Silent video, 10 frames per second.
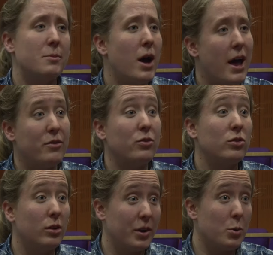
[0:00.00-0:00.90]
I might have of
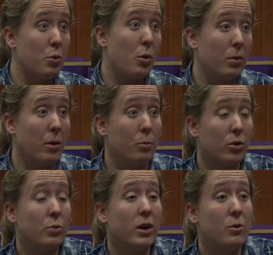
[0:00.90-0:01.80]
solving a problem
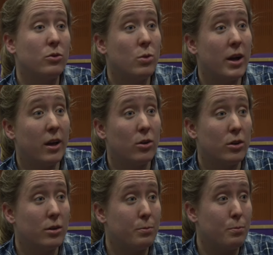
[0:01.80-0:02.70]
was when I was working
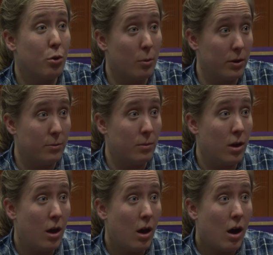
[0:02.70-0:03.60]
on a problem
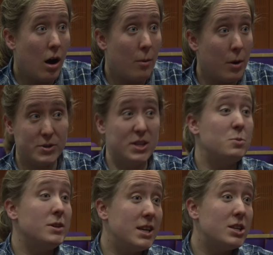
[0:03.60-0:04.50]
um, I was going
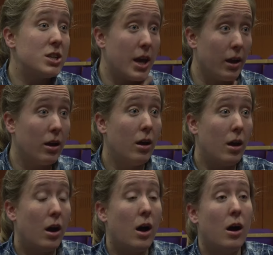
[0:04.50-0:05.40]
to be teaching.
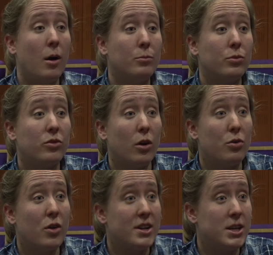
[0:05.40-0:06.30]
Um, so
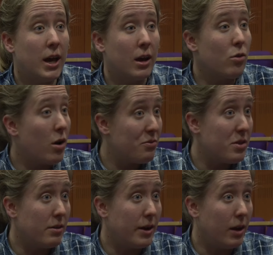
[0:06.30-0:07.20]
third year graph
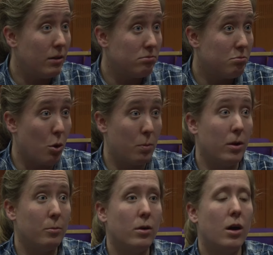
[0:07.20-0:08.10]
theory
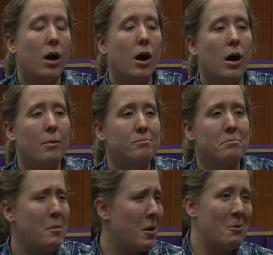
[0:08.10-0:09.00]
problem.
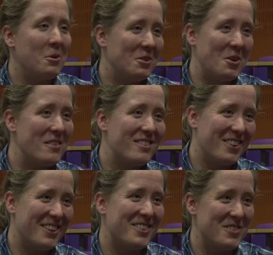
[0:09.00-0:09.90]
Um, maybe I won't go
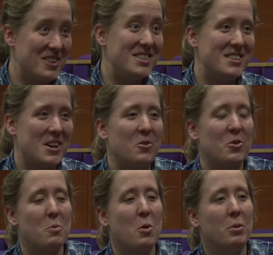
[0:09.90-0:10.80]
into the, mm. the, the, details
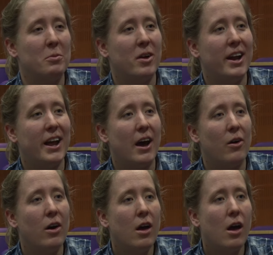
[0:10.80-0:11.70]
of the problem right now.